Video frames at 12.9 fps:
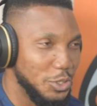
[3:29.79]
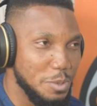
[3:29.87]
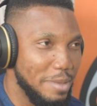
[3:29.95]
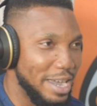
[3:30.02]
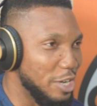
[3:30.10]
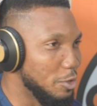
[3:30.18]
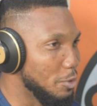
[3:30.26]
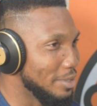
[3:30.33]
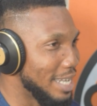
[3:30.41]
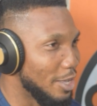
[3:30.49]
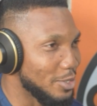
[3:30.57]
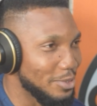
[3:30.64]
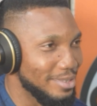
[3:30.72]
you might lose
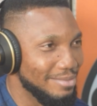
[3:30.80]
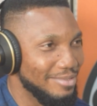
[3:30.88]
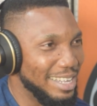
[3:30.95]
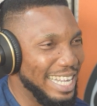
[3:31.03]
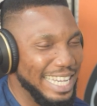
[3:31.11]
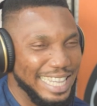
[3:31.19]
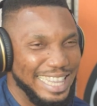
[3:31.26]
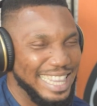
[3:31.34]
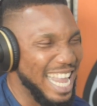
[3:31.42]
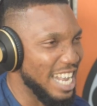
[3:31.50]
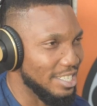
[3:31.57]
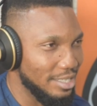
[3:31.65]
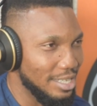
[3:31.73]
out
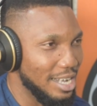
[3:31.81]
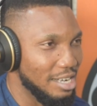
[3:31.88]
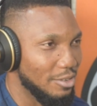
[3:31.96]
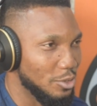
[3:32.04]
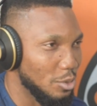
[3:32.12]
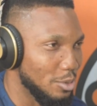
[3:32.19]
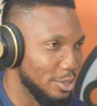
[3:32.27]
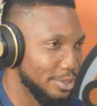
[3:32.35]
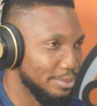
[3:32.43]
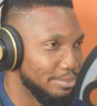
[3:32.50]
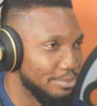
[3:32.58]
largely across the world.